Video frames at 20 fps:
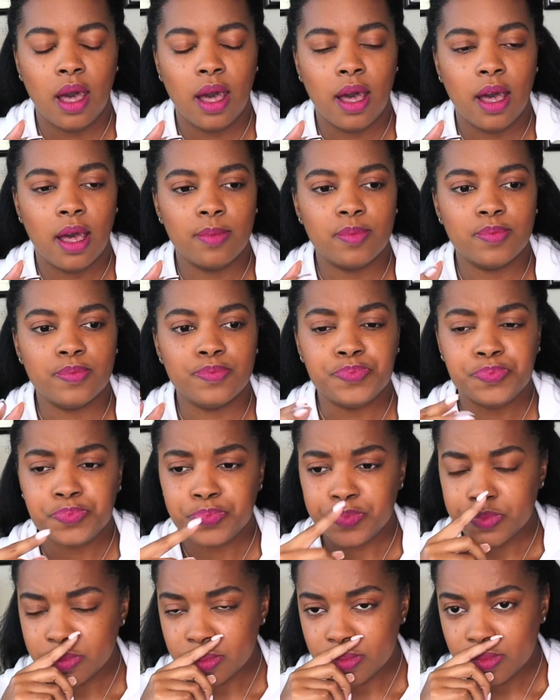know
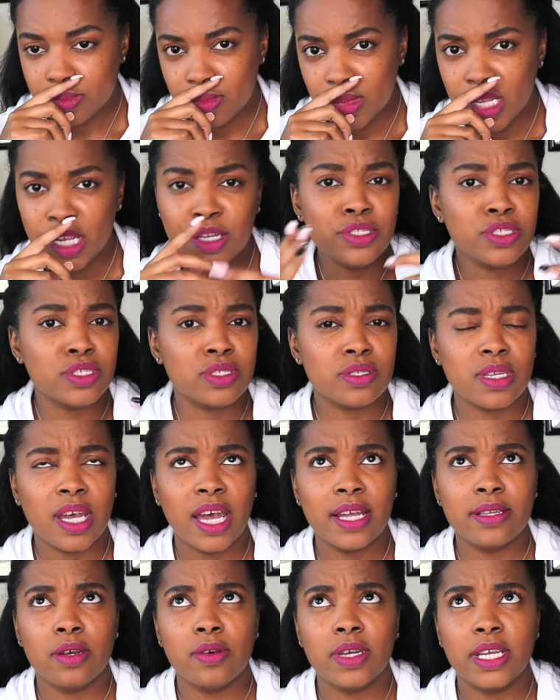
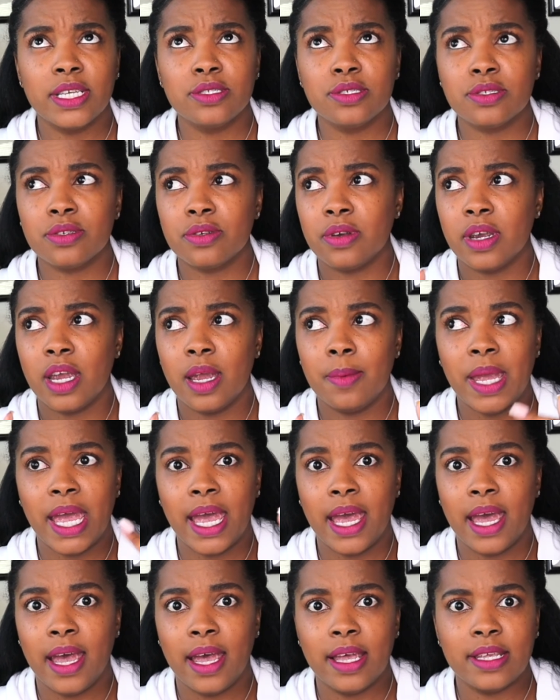Instagram
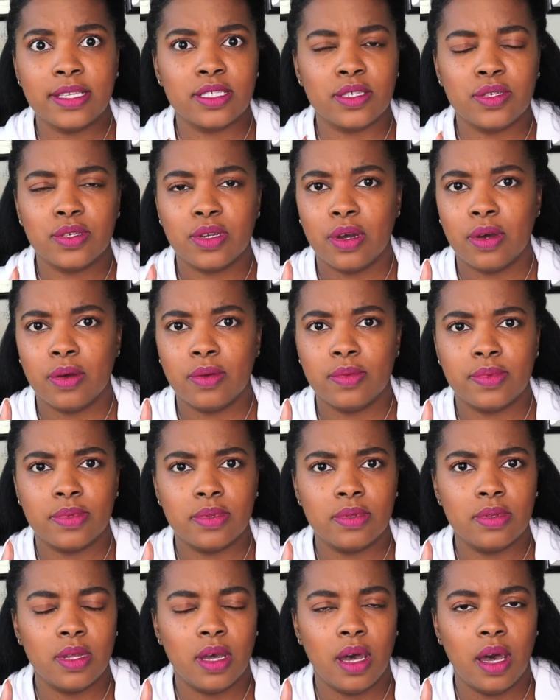has,
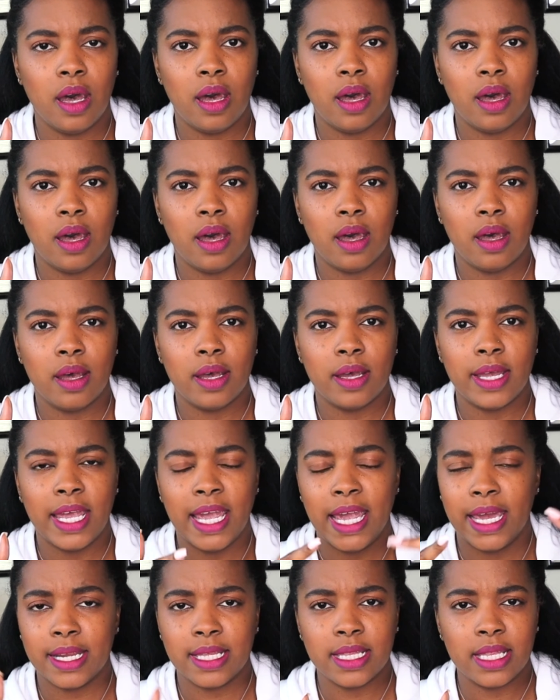
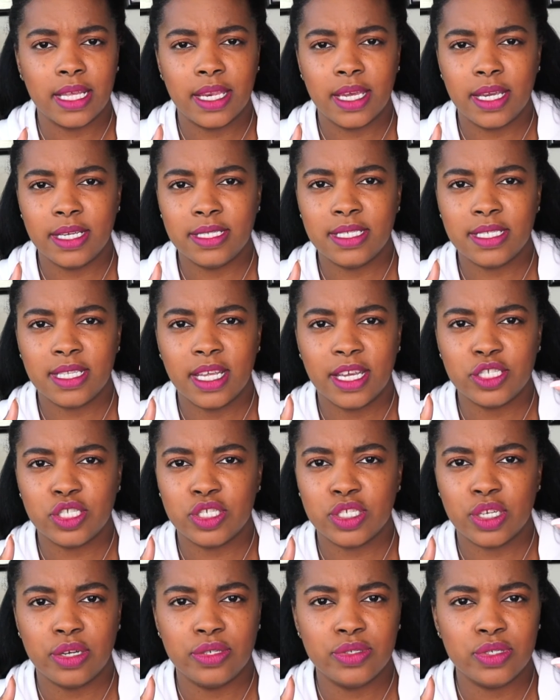analytics that
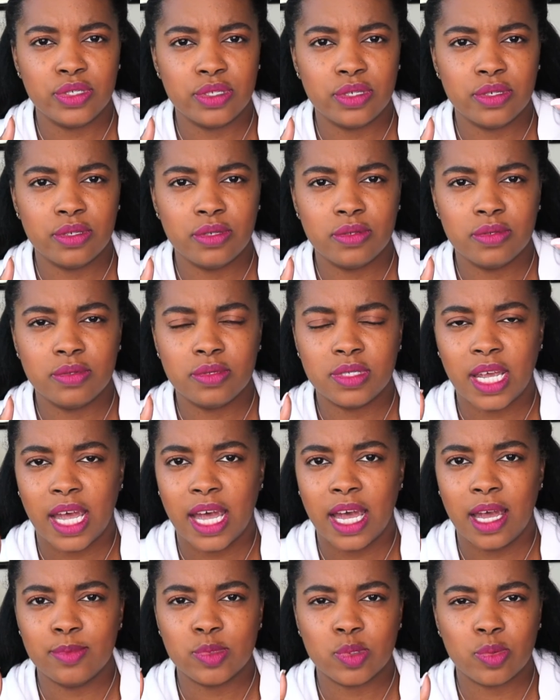shows you
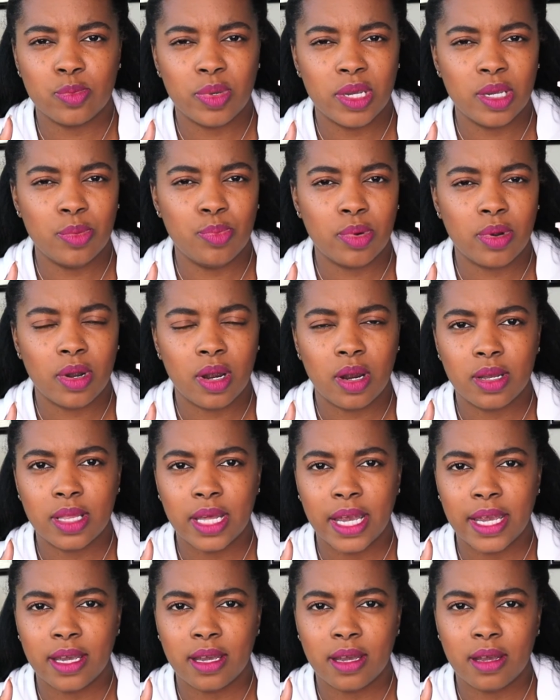times when people
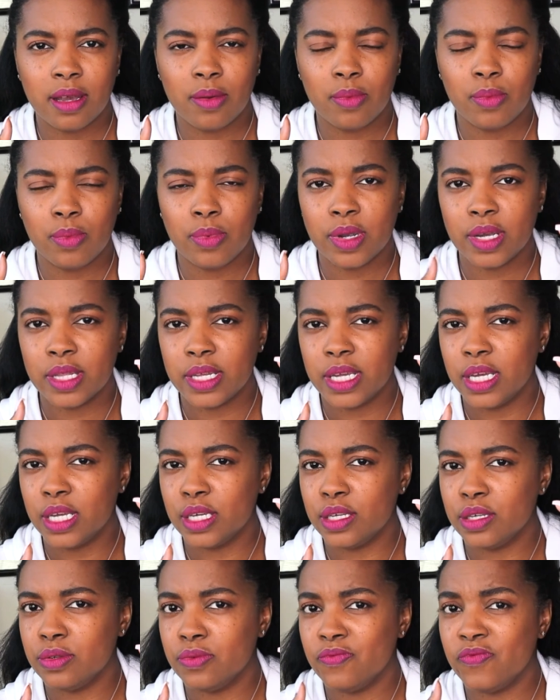are really
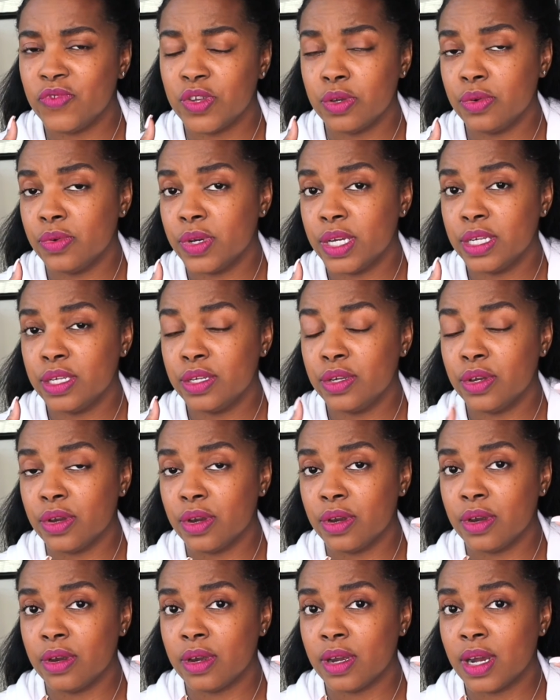viewing
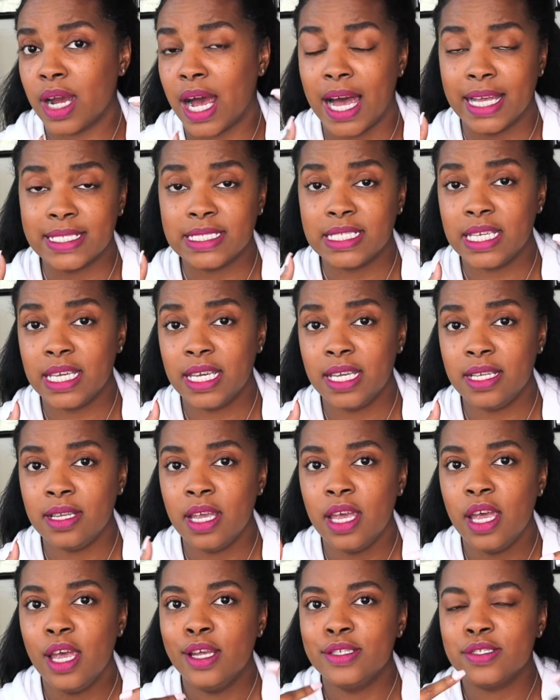your content.
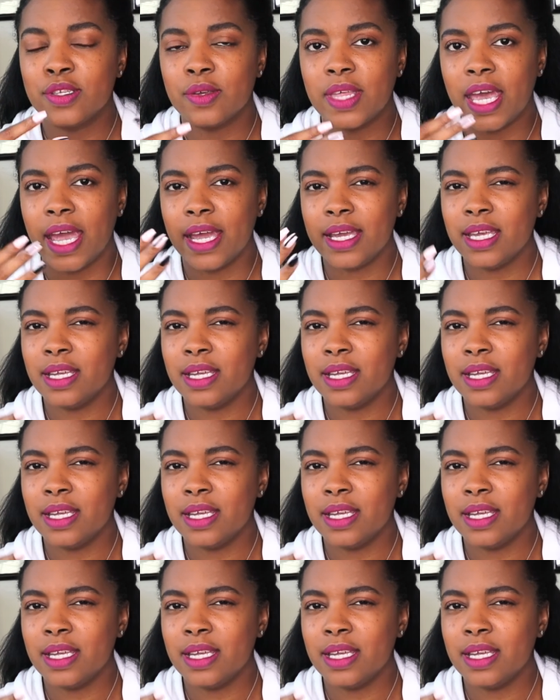So that